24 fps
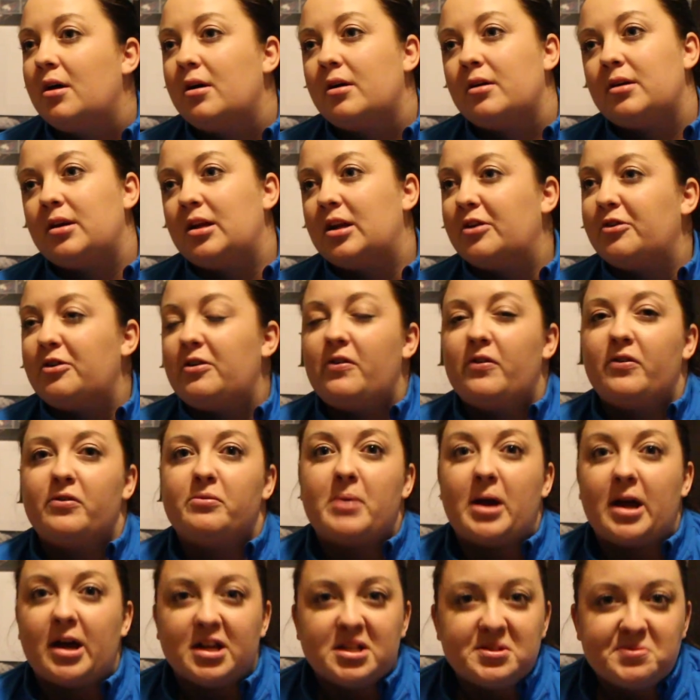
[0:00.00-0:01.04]
you know, even if
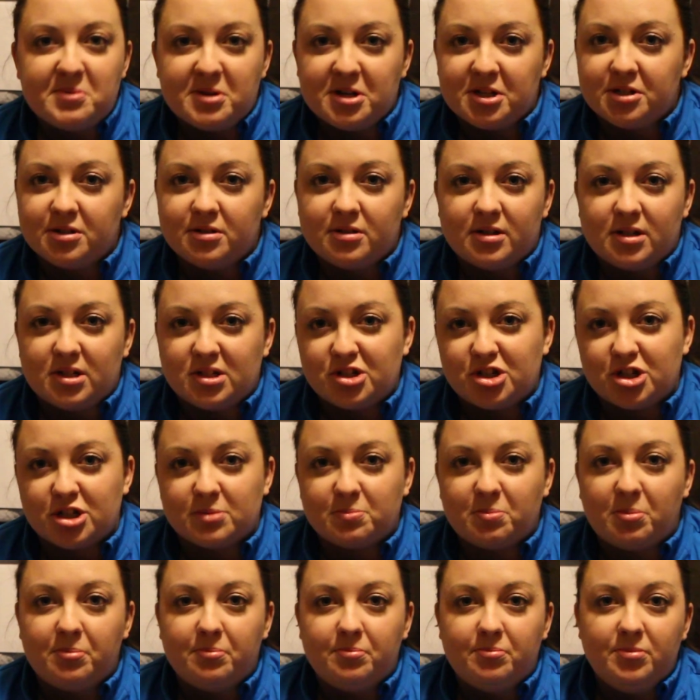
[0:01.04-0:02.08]
my husband is just
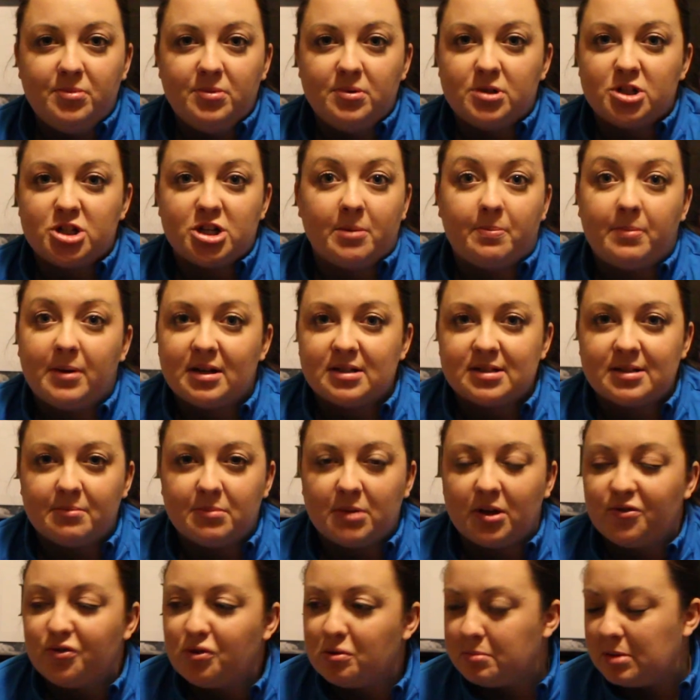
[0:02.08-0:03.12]
shipping
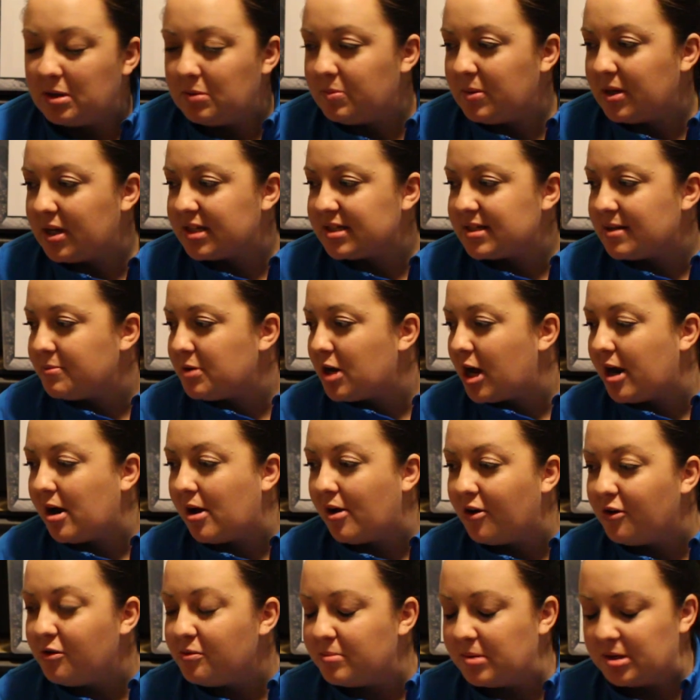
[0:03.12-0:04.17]
something for me because I'm not
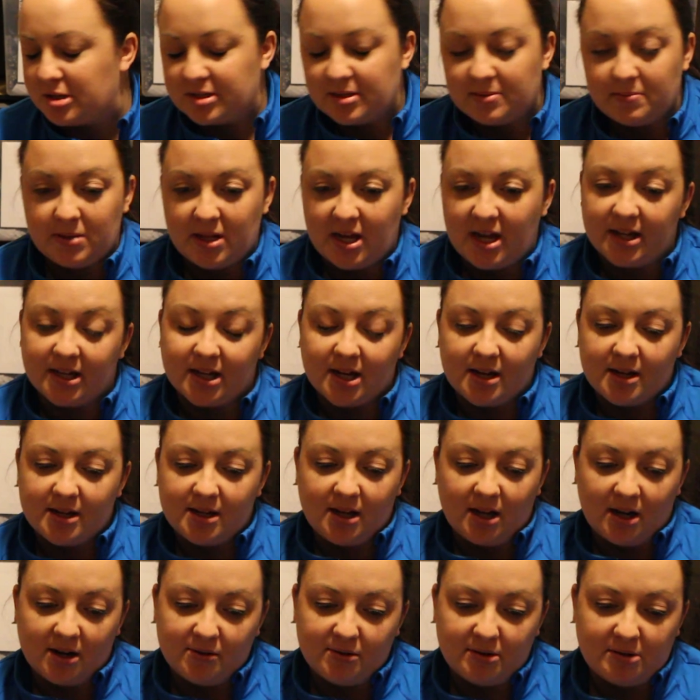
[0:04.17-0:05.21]
home or something,
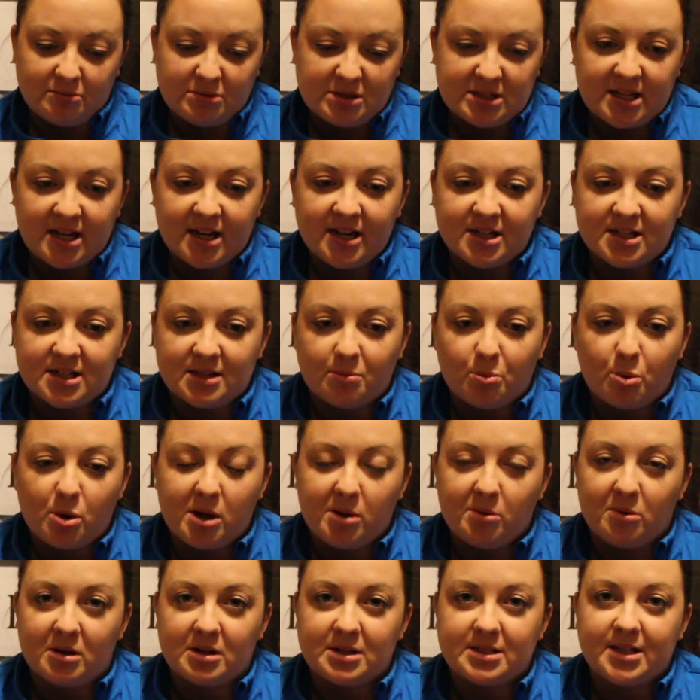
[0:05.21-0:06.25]
you know, it was getting to the
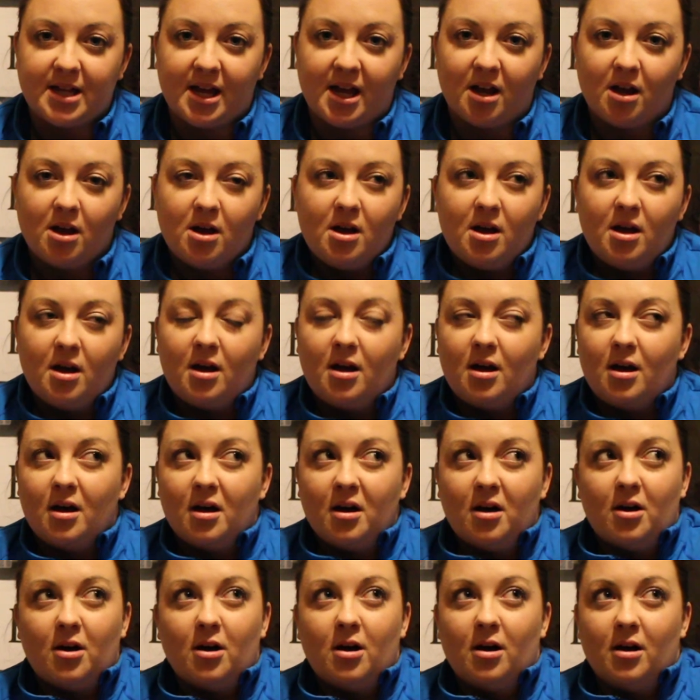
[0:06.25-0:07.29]
point where it's like,
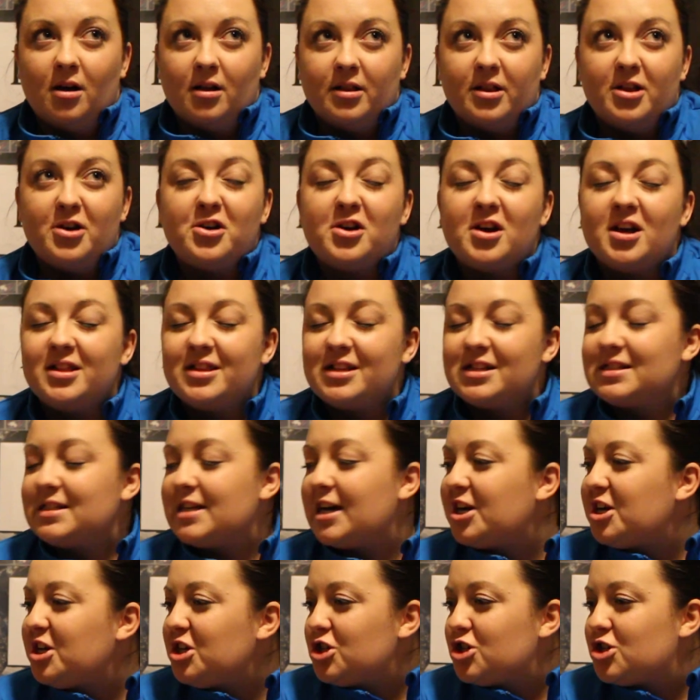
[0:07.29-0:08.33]
look on the
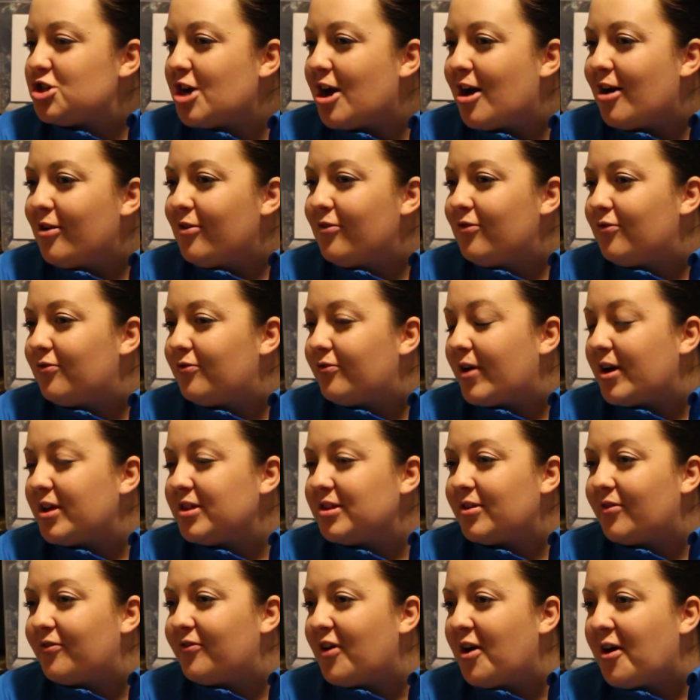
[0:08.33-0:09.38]
second shelf
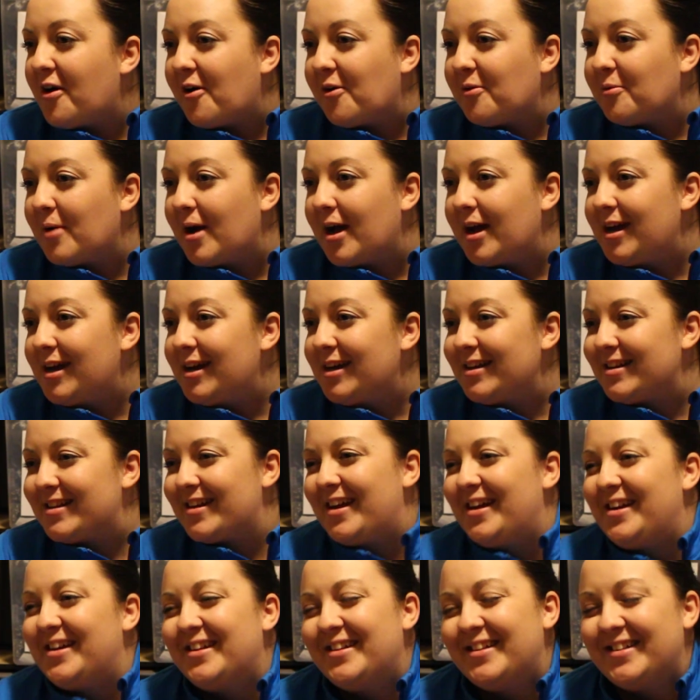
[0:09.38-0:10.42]
on the far right.
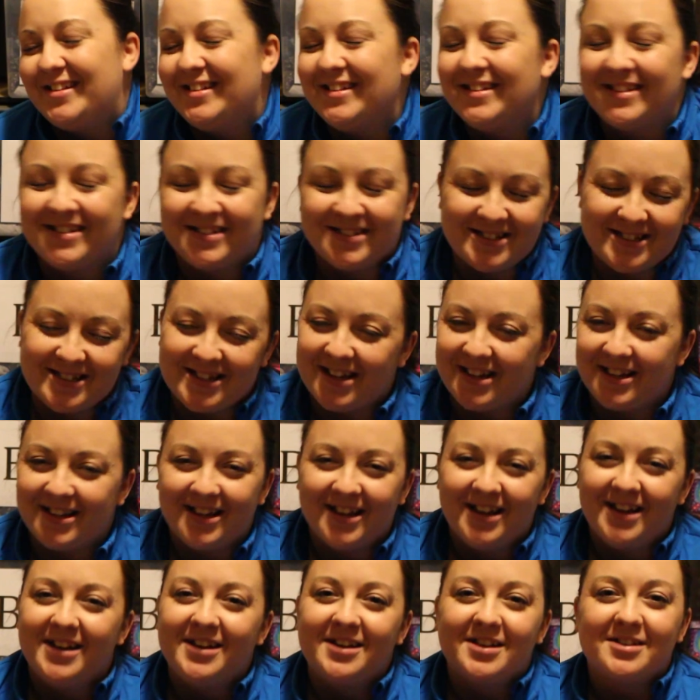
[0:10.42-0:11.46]
It's like
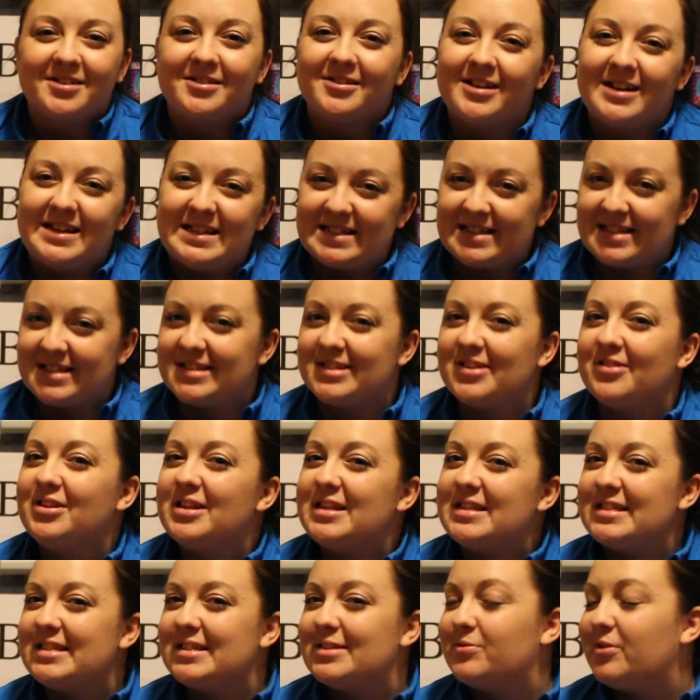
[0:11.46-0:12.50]
crazy. So
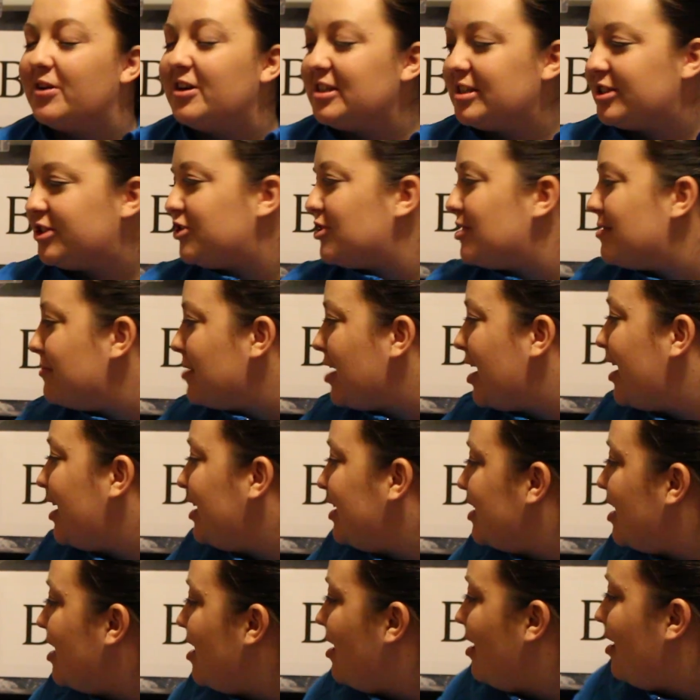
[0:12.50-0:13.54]
this is very
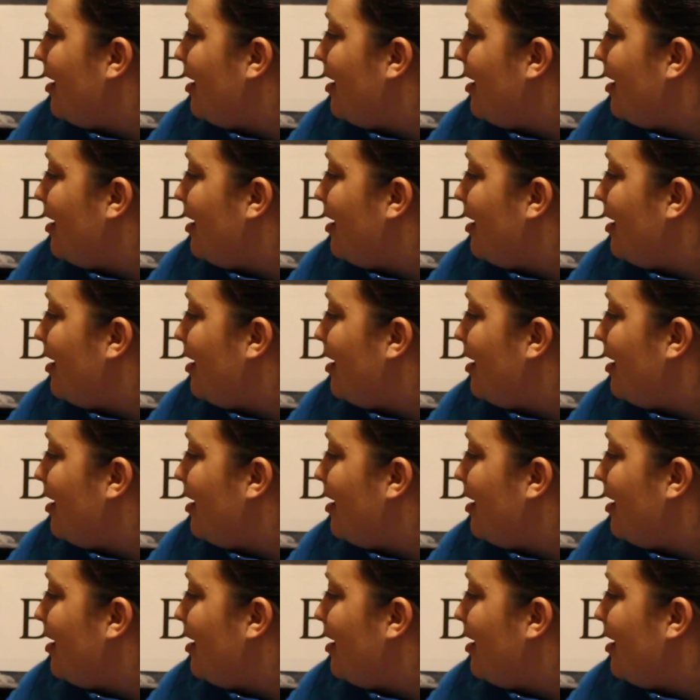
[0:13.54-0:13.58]
streamlined.